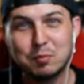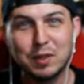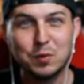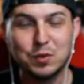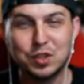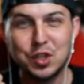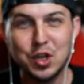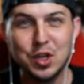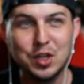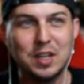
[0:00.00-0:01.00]
but it was
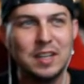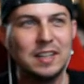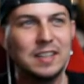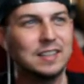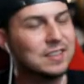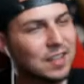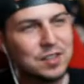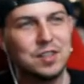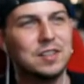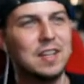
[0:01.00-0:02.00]
good.
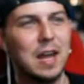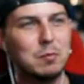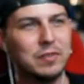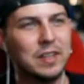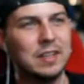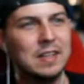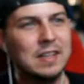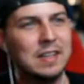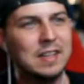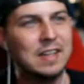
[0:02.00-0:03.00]
Such good came of it.
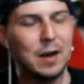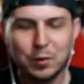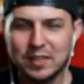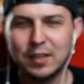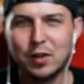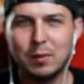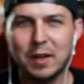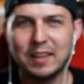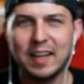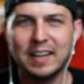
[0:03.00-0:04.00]
I want to tell you all
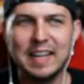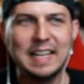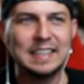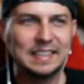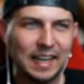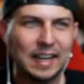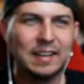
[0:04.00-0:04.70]
about that in a second